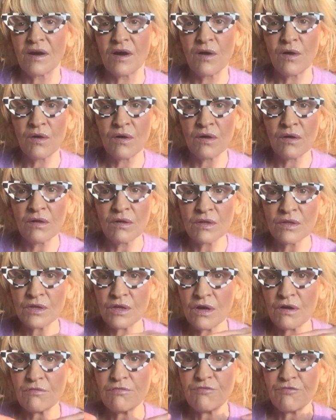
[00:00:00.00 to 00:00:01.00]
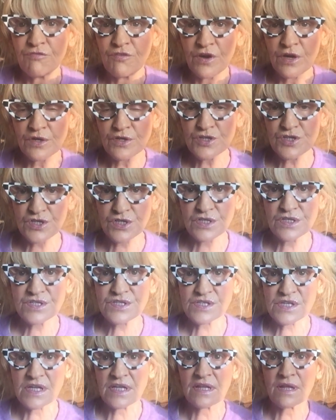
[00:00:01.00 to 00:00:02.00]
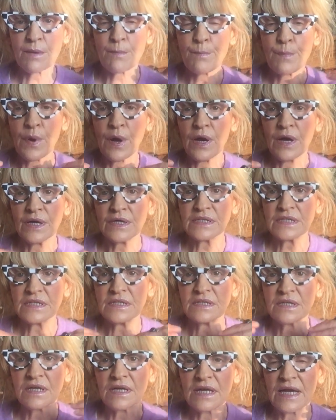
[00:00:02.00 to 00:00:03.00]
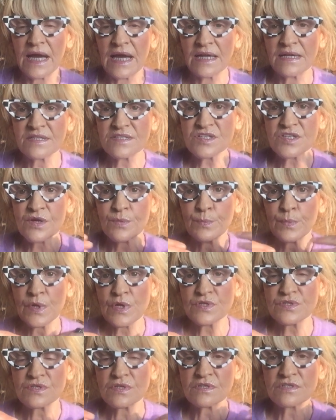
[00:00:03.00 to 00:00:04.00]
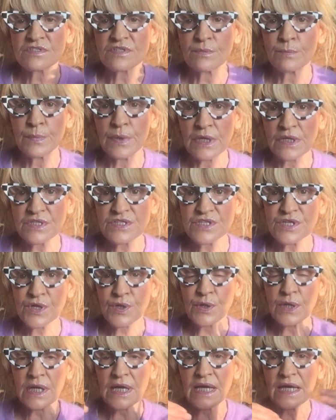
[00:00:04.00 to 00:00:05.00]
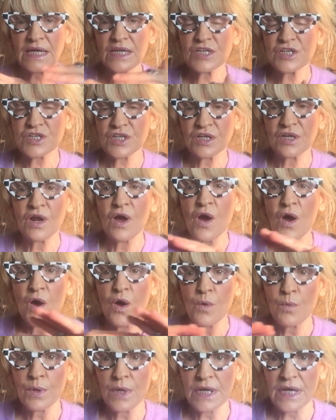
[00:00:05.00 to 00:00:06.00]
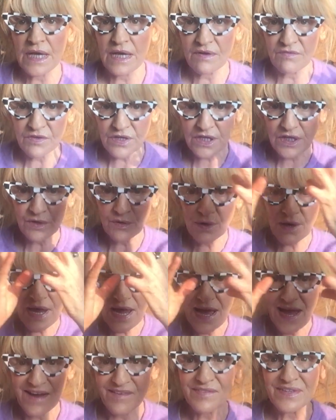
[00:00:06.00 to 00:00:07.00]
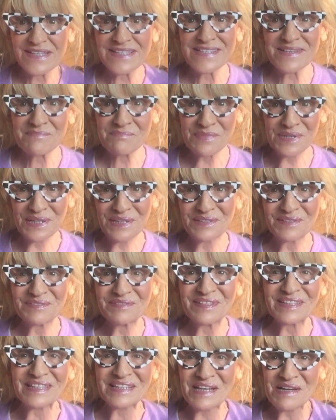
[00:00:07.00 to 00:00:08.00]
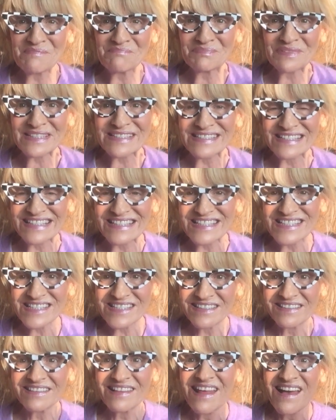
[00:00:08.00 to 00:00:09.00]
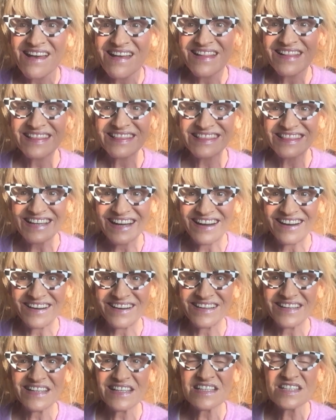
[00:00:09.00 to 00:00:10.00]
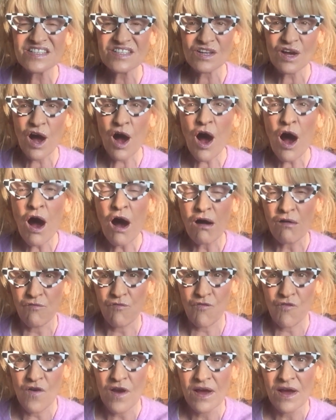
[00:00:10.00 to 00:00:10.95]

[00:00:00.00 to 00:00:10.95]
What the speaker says: All your functions in the body, the glands, the muscles, the blood circulation, whatever you have as a beautiful composition, dies off.